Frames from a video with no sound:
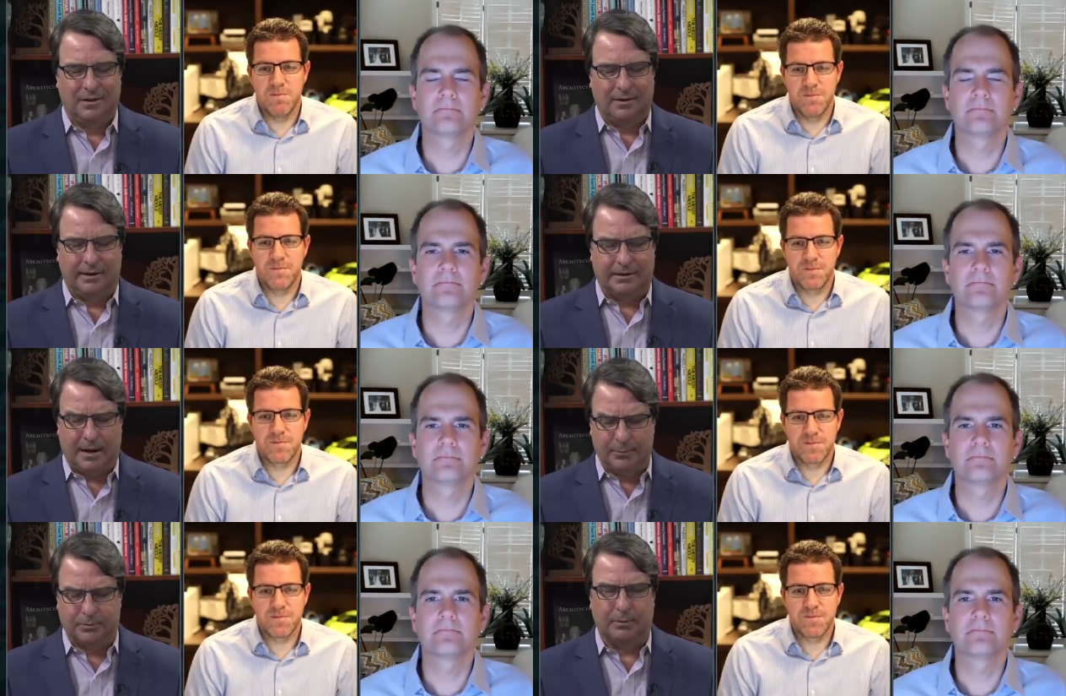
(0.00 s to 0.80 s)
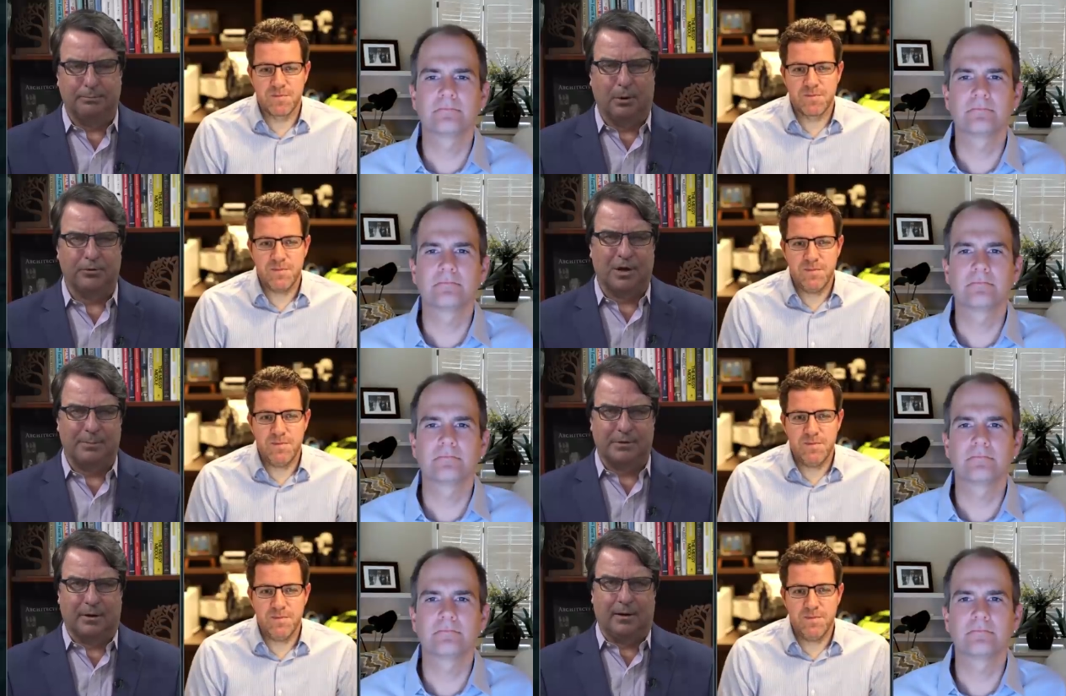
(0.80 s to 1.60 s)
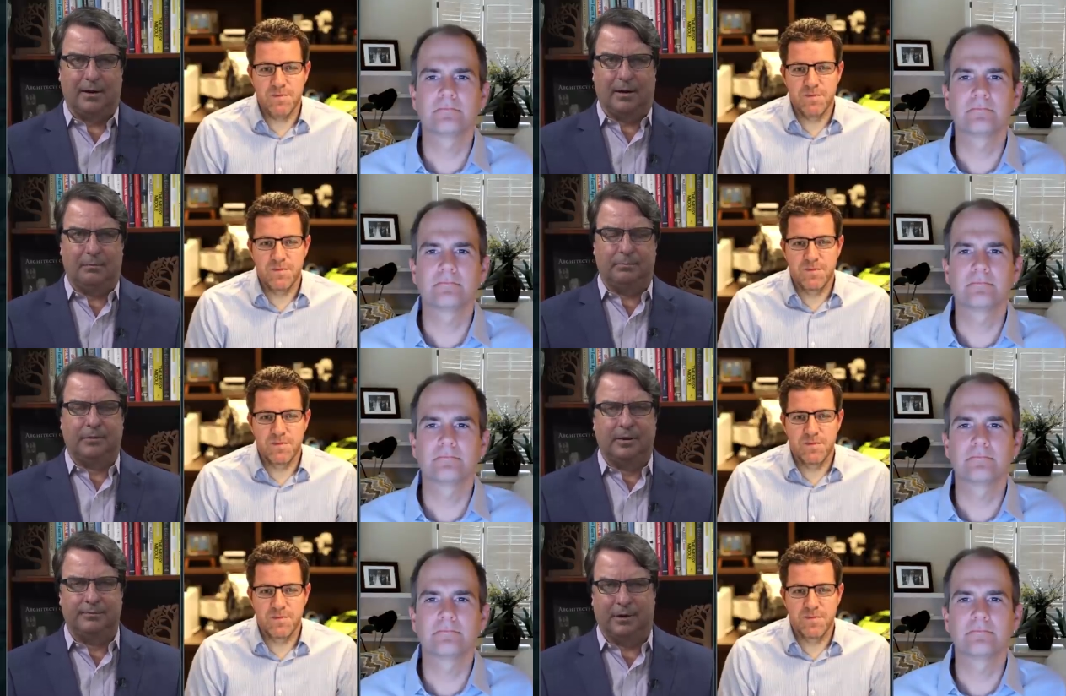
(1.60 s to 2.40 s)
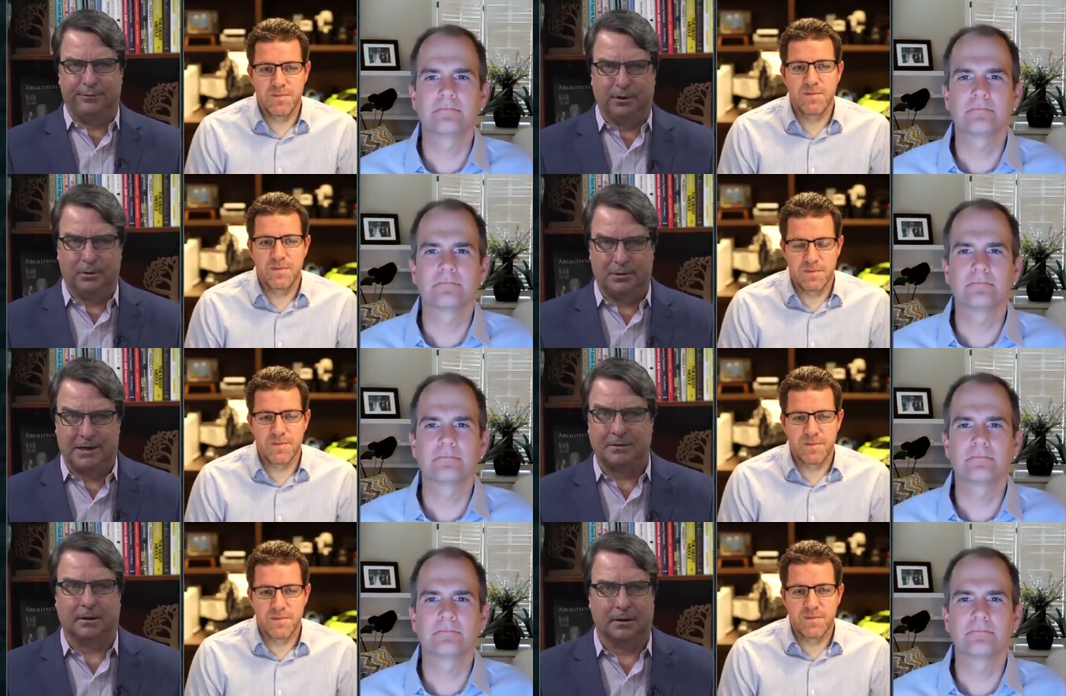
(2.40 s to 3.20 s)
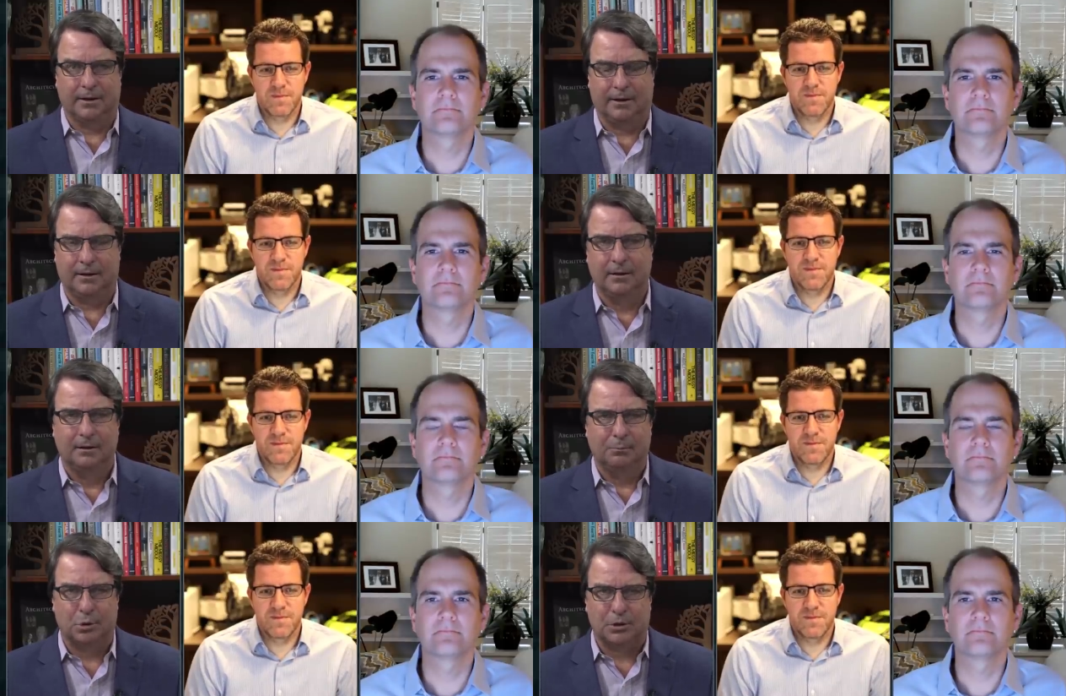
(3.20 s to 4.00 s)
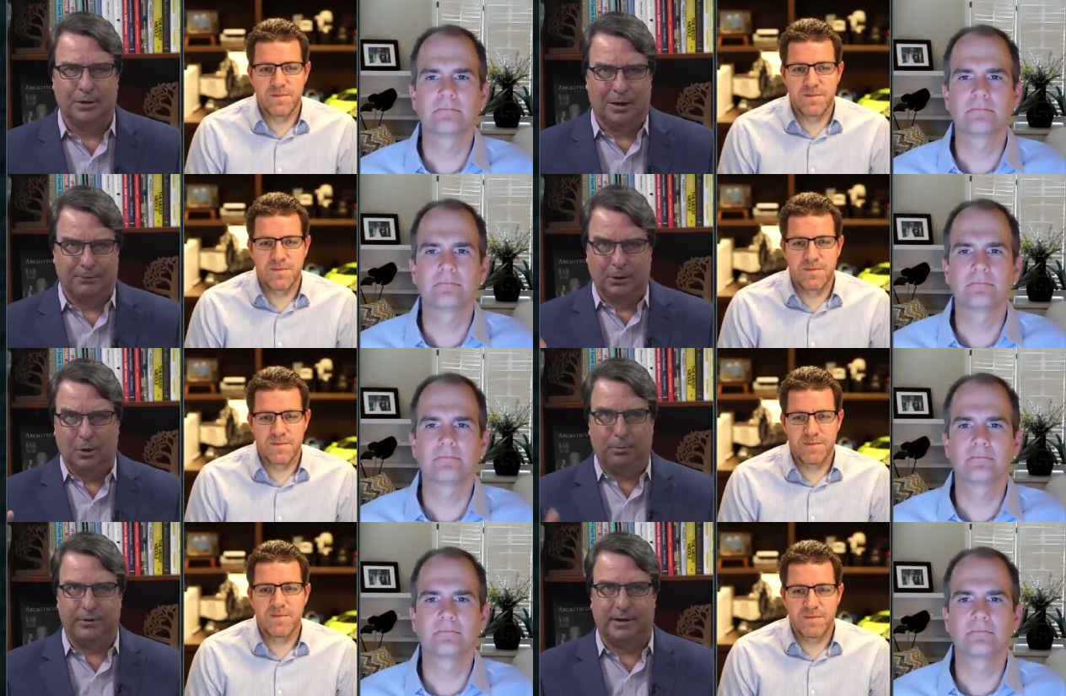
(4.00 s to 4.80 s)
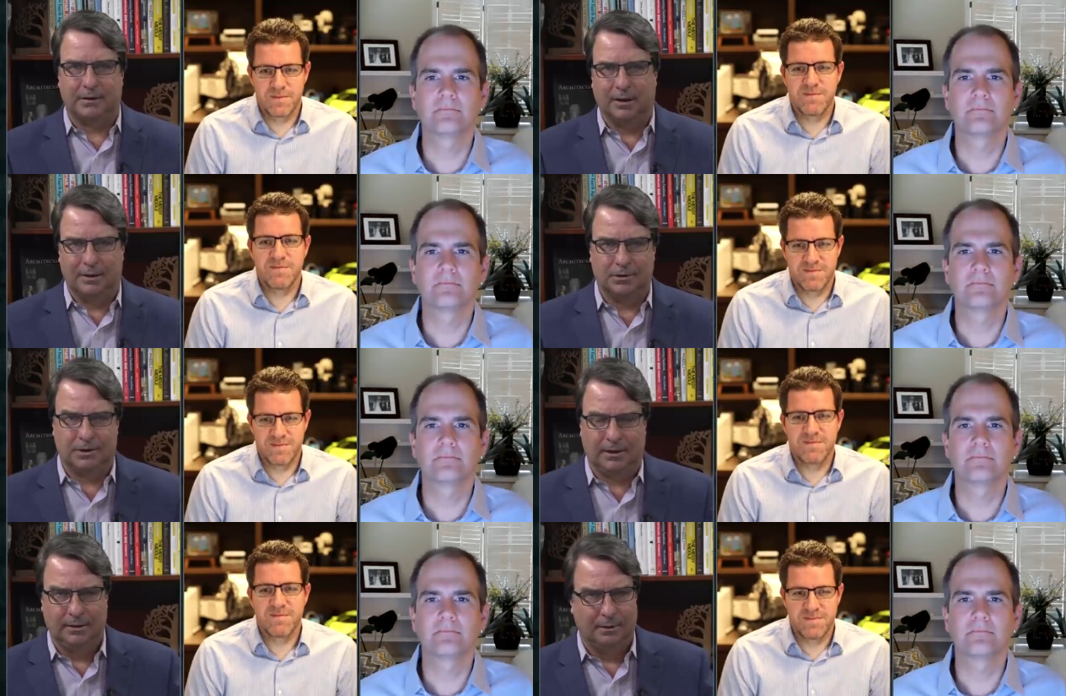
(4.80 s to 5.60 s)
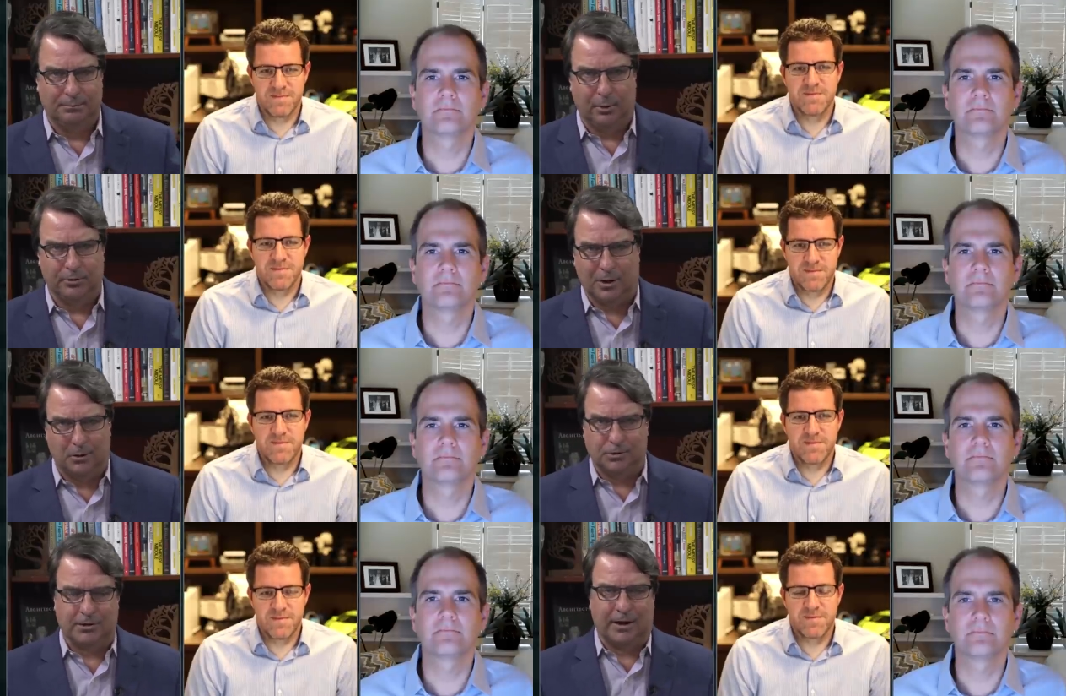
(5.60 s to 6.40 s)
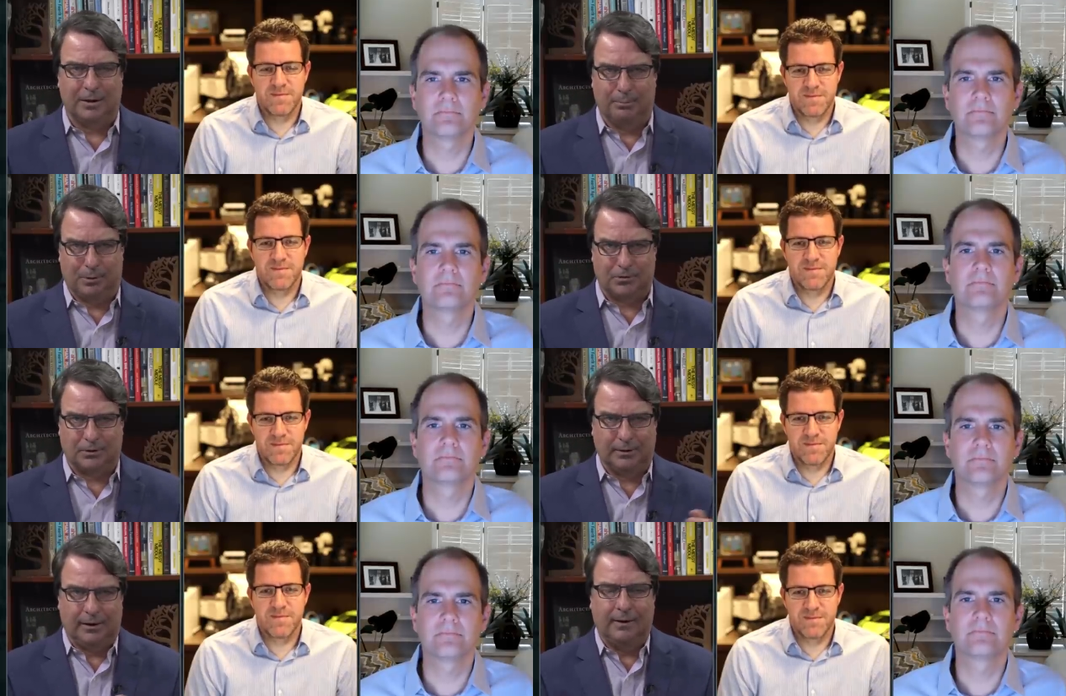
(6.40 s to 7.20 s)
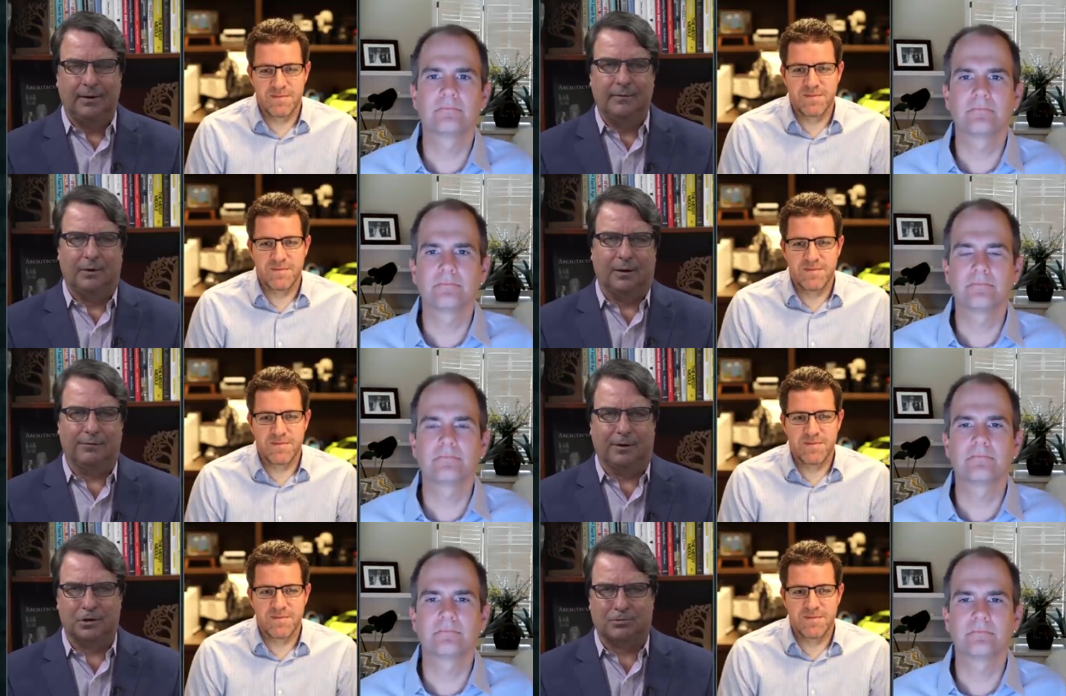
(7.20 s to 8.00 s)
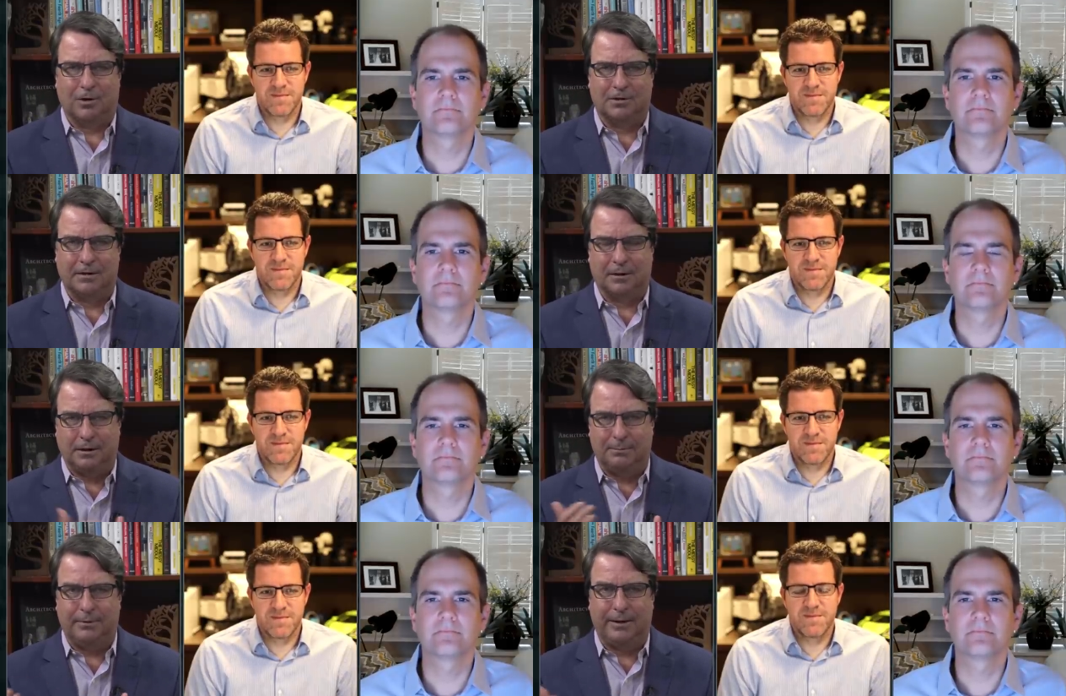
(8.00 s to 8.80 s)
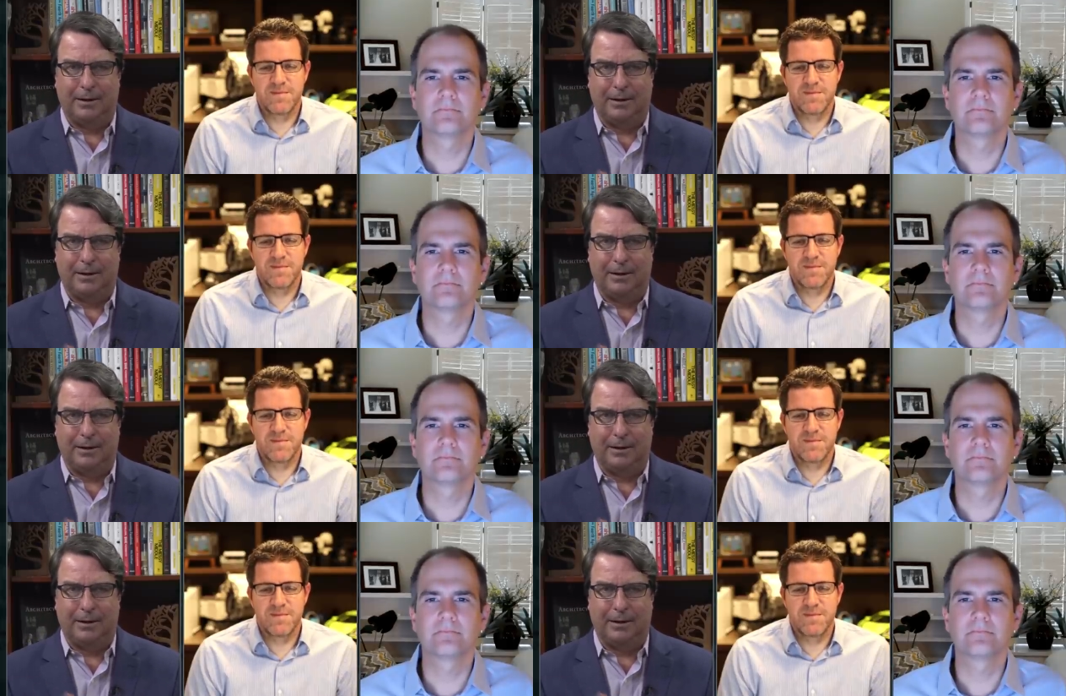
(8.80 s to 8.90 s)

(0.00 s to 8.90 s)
Speaker 1: It helps when both companies are um, very fluent technically and pushing the envelope with technology. Both cultures, I know personally, are very strong technically, but they